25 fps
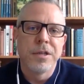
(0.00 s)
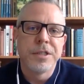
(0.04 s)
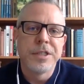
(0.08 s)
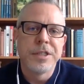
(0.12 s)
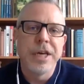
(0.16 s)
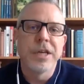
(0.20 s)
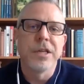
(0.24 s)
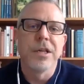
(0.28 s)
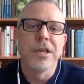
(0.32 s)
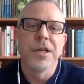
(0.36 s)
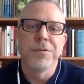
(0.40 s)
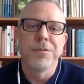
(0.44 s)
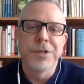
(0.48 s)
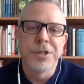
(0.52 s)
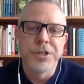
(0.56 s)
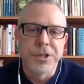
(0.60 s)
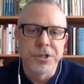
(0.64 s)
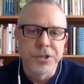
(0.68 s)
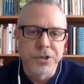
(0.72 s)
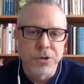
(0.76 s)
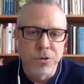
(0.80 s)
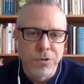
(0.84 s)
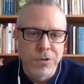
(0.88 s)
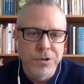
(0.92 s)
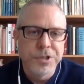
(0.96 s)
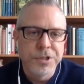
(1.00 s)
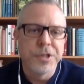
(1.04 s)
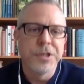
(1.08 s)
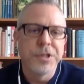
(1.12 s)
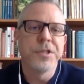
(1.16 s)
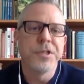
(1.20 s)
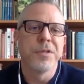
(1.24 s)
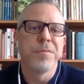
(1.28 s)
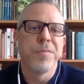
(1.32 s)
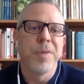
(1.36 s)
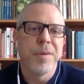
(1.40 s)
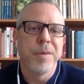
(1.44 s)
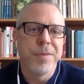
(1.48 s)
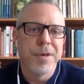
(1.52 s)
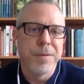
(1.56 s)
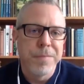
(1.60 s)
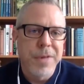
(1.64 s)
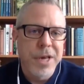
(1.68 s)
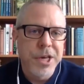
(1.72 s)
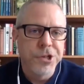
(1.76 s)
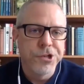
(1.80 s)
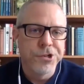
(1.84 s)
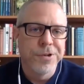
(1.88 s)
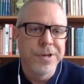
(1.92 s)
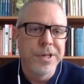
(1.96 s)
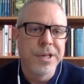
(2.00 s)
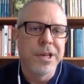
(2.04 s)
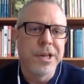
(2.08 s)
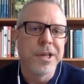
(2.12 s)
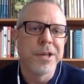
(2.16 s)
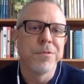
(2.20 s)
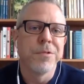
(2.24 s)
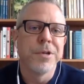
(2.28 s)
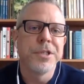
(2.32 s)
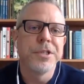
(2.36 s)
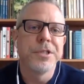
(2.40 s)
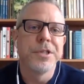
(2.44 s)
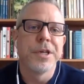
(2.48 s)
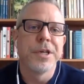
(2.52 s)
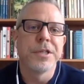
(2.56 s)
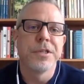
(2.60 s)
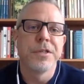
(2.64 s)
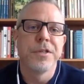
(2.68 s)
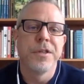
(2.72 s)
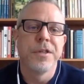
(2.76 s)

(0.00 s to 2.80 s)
take linguistics courses and maybe major in linguistics,